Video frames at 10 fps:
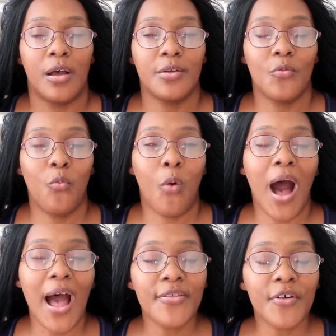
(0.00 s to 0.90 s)

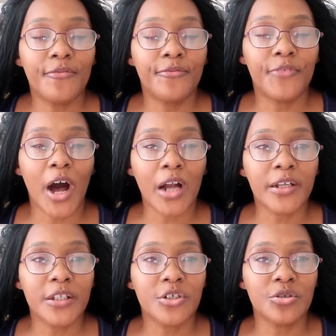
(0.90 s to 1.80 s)
Why the
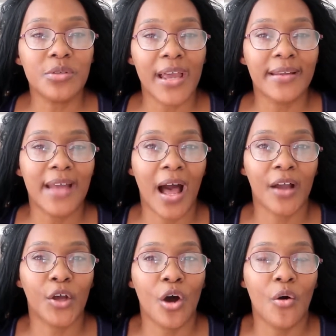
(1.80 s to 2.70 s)
fuck did you like
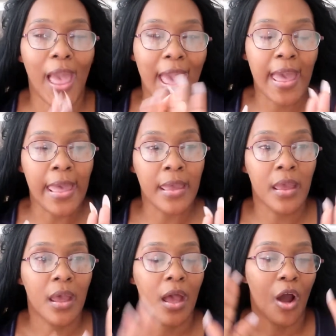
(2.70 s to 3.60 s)
not go,
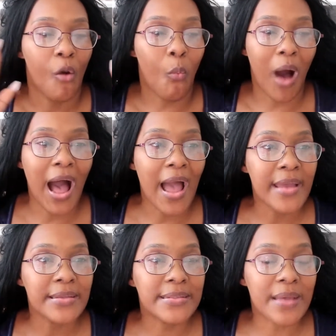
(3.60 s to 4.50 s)
hey,
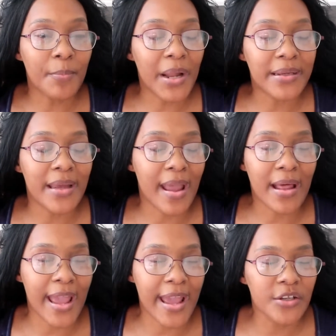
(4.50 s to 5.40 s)
why somebody
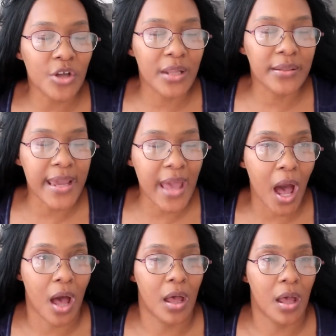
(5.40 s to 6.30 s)
ain't Aaliyah?